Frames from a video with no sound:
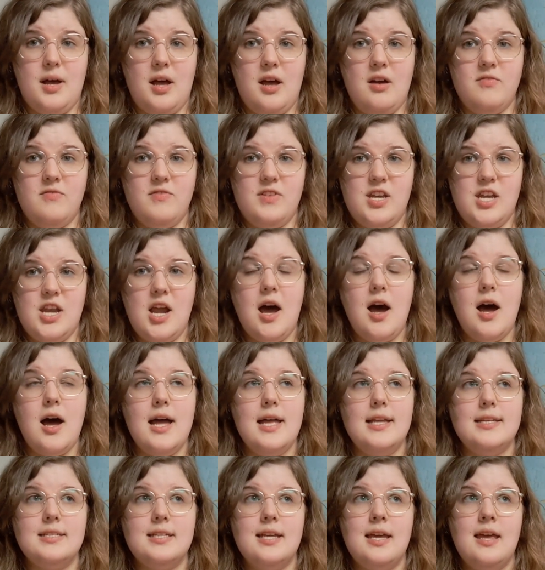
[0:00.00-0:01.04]
of
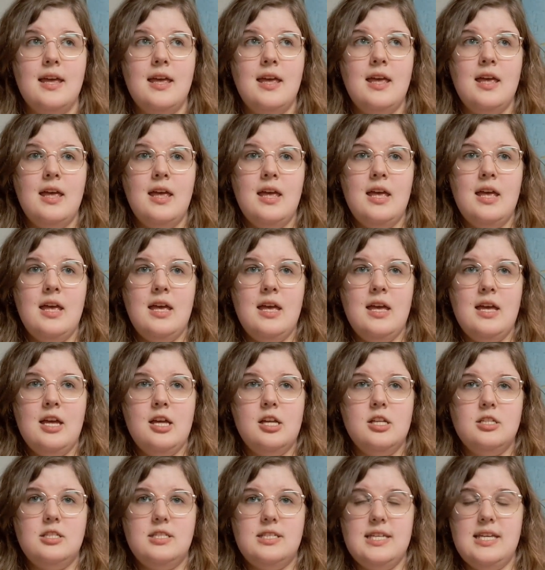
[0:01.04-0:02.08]
not
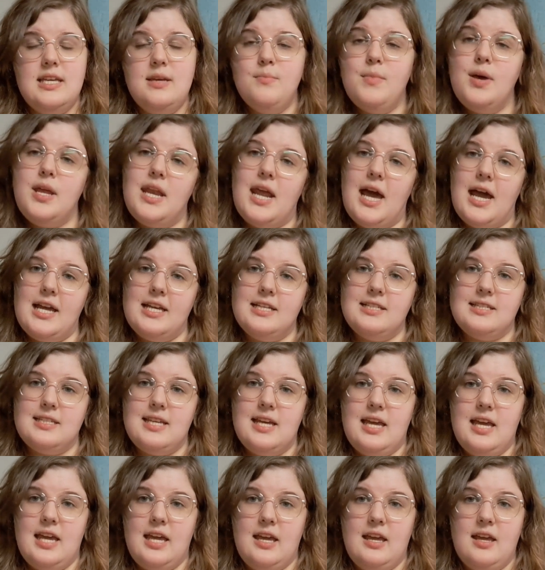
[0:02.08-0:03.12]

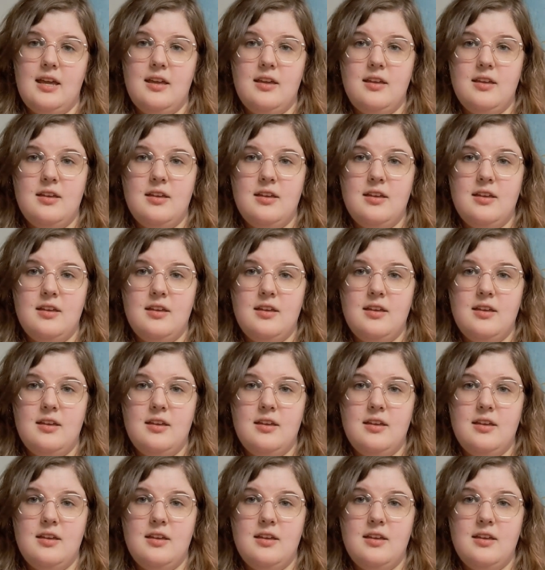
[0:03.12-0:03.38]
demonizing